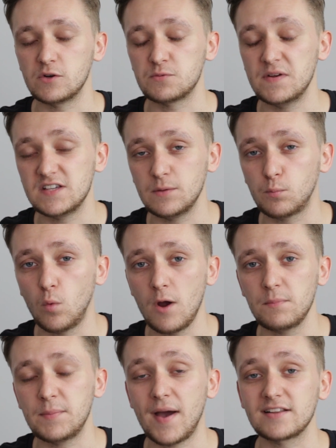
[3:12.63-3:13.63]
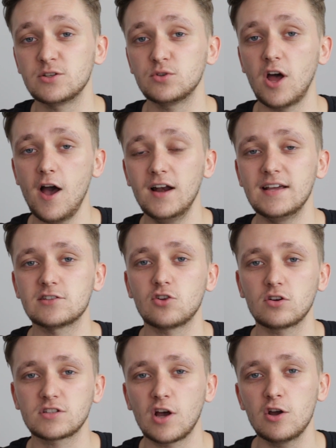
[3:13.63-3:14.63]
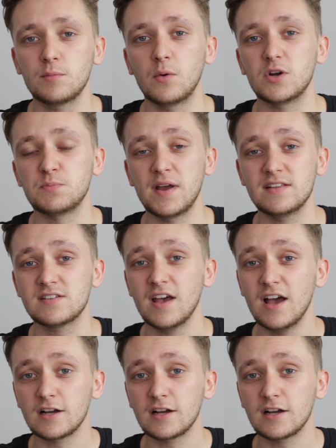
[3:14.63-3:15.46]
which means he won't be back till the earliest October, which means